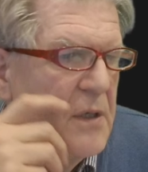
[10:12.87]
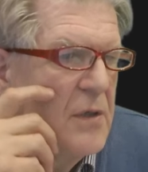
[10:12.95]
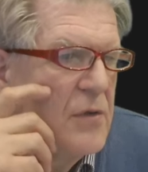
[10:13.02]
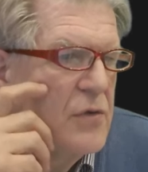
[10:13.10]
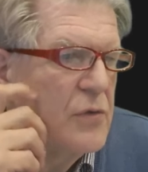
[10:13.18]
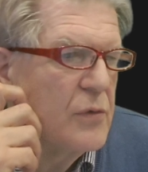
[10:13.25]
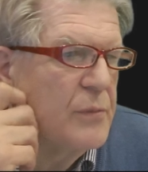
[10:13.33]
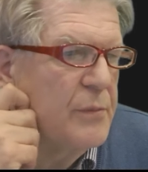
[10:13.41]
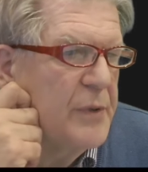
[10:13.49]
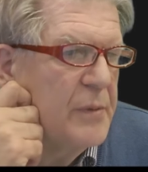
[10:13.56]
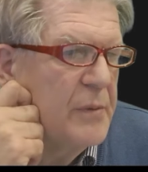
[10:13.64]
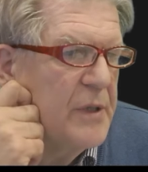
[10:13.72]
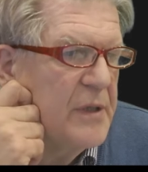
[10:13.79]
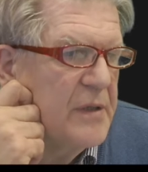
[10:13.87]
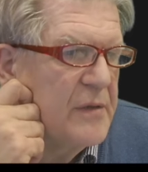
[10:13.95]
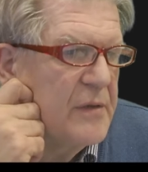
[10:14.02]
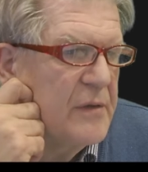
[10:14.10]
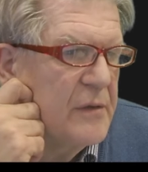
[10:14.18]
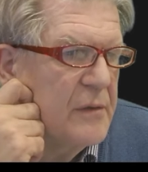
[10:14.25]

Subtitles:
should be made the